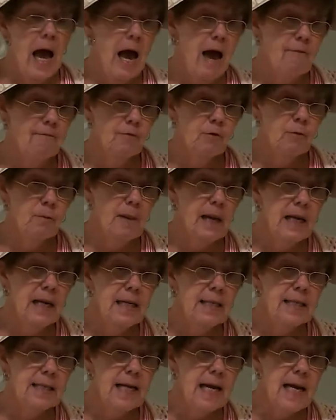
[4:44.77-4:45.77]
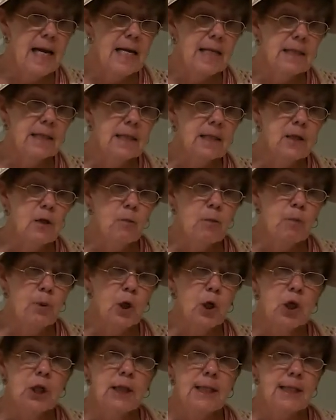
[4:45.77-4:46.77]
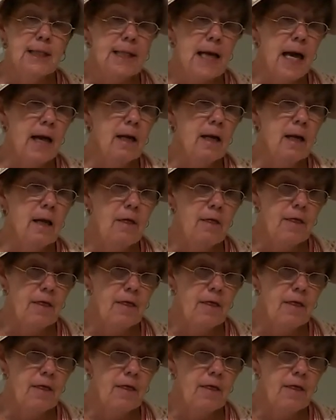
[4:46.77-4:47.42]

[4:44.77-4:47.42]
After many days, the bird set